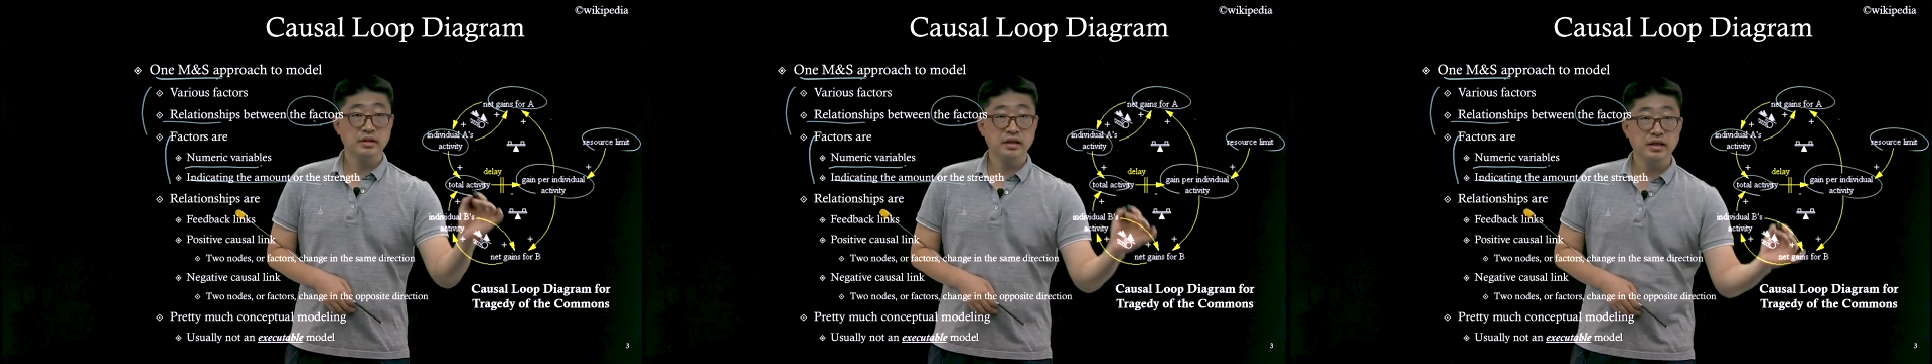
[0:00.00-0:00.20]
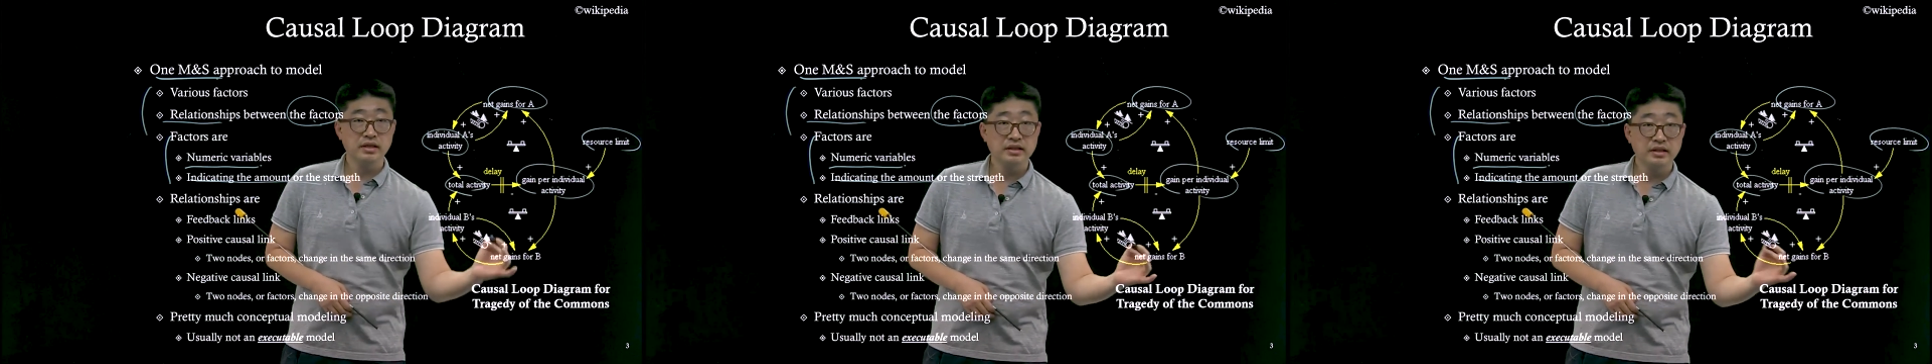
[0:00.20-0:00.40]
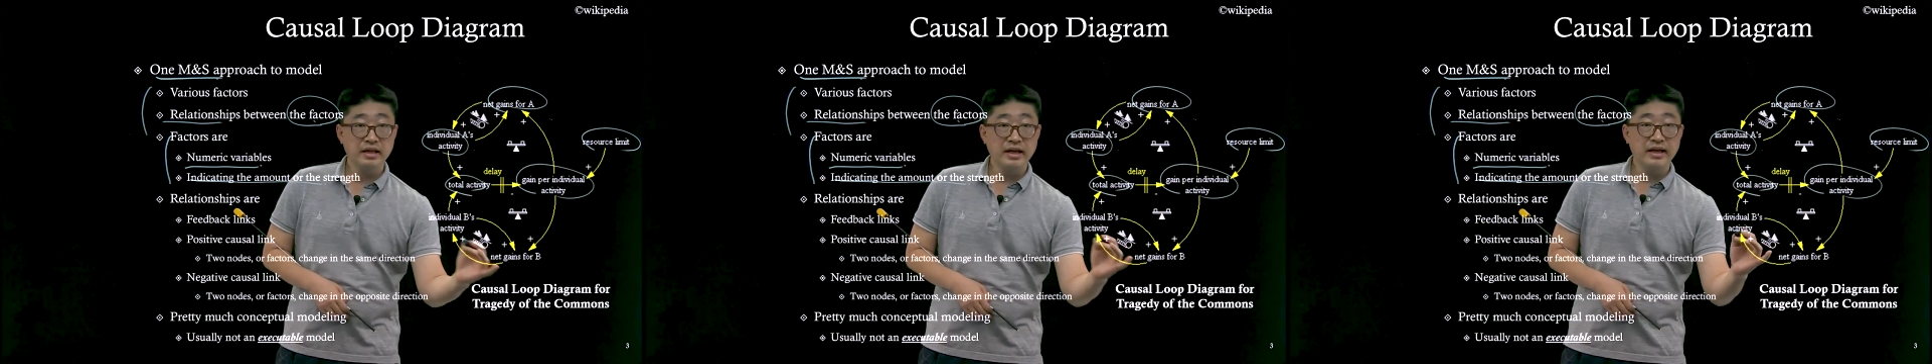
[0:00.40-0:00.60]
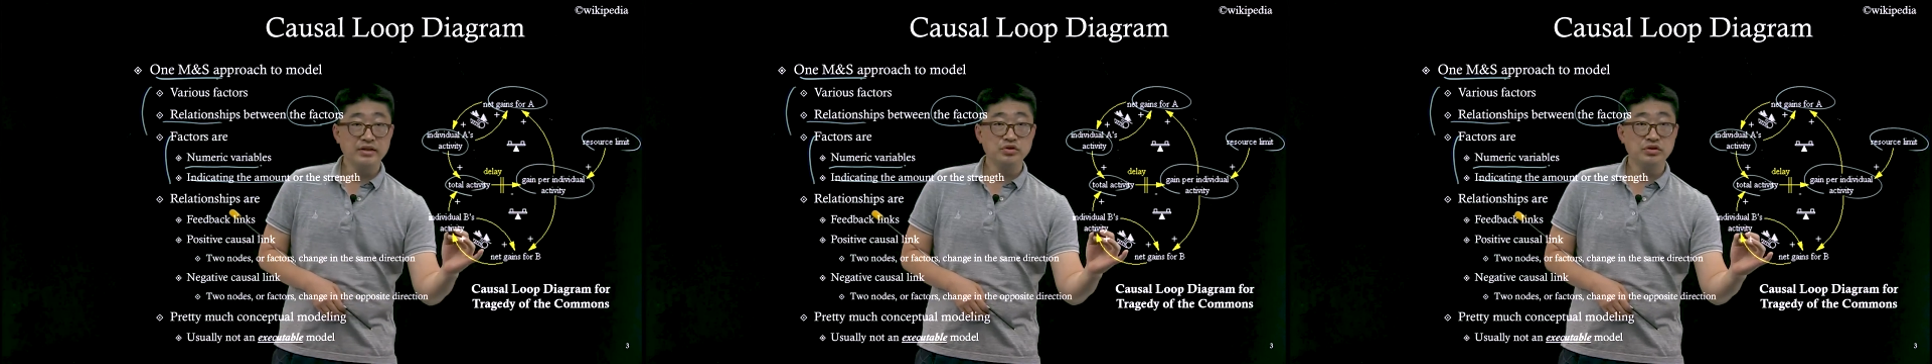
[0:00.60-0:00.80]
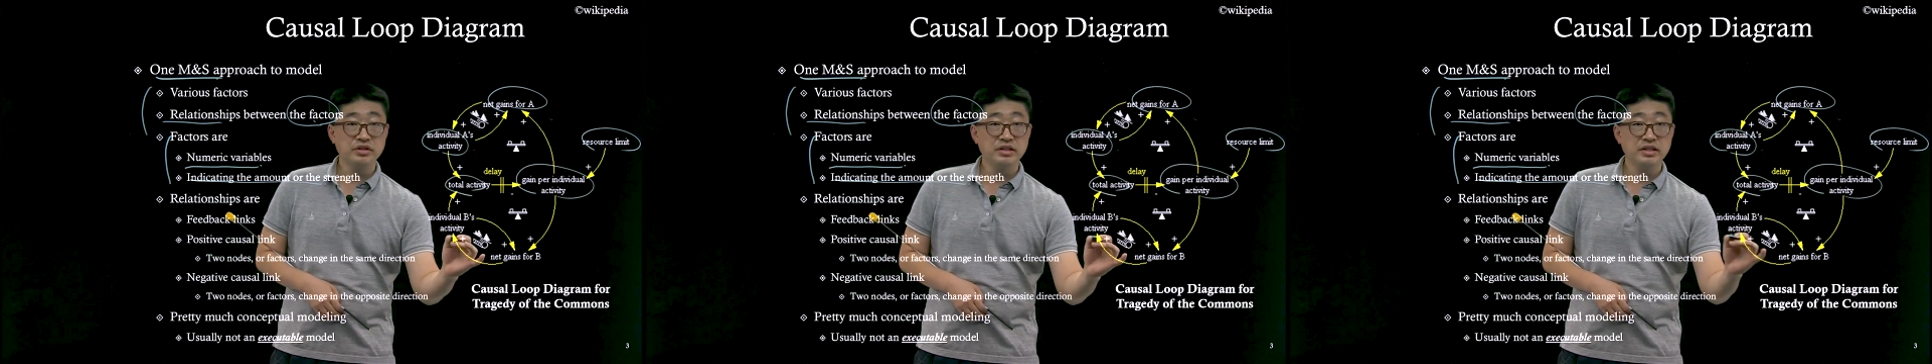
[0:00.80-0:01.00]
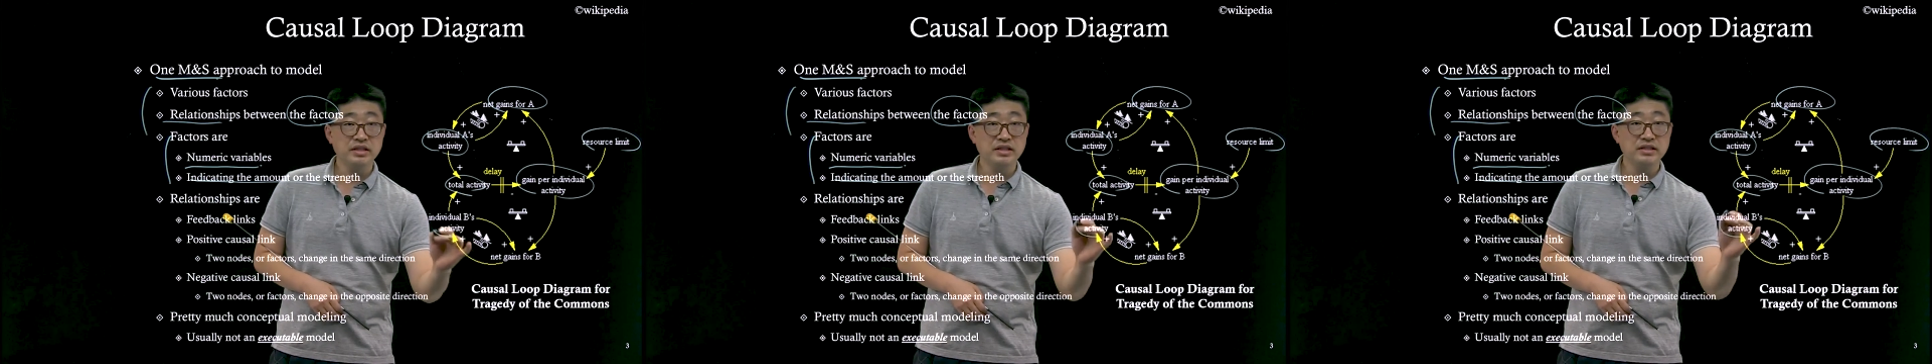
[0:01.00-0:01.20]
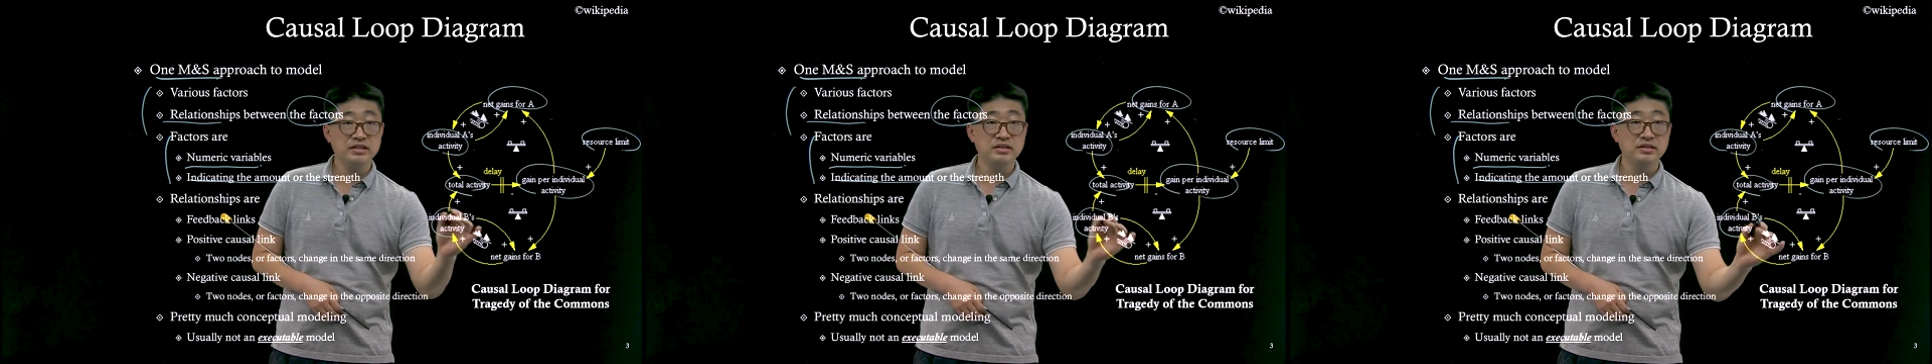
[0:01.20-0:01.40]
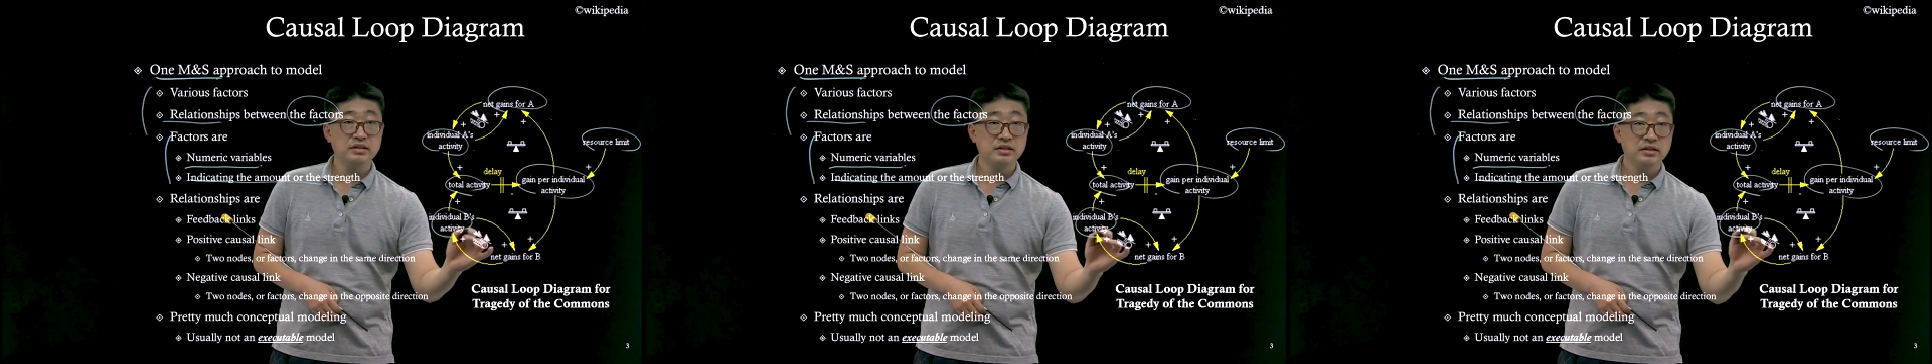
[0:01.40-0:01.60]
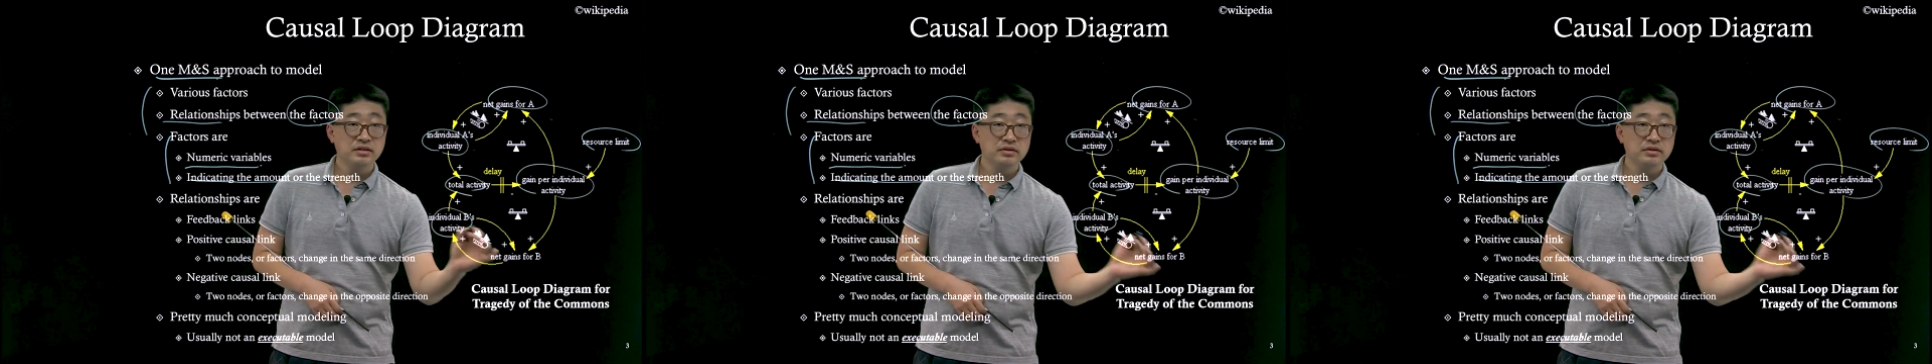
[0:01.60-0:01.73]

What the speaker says: and actually each